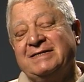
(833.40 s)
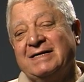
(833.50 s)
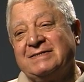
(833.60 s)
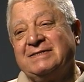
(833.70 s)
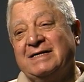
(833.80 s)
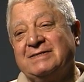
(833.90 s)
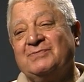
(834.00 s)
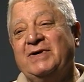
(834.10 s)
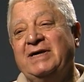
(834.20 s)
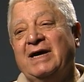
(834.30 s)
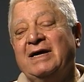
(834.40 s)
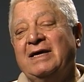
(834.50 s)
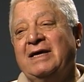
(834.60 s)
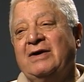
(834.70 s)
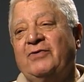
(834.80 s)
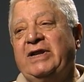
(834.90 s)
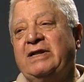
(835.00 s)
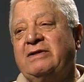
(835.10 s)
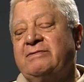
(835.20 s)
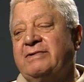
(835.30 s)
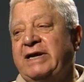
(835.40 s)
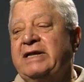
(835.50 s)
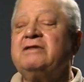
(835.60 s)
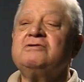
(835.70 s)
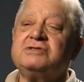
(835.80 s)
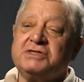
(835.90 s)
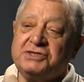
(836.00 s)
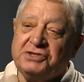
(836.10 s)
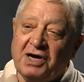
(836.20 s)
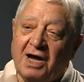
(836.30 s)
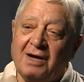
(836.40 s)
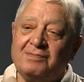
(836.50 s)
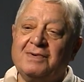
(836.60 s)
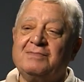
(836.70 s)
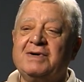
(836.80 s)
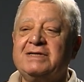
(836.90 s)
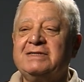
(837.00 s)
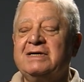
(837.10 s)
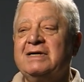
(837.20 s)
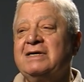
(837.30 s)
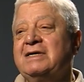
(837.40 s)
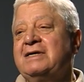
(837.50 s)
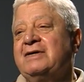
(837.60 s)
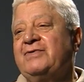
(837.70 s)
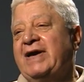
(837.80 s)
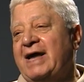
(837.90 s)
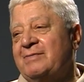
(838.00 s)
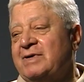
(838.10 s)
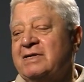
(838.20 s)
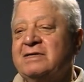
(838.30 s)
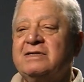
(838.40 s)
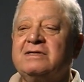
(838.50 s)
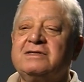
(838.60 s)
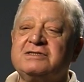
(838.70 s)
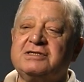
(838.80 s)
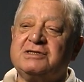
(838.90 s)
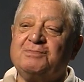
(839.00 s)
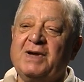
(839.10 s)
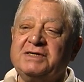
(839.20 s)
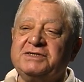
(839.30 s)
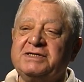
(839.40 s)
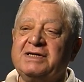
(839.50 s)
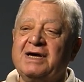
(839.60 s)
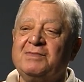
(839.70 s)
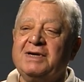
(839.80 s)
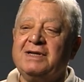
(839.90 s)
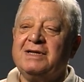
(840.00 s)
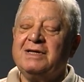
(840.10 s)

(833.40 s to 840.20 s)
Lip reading: Yes. We did. He didn't lose his job, but we got him a little suspension. I mean,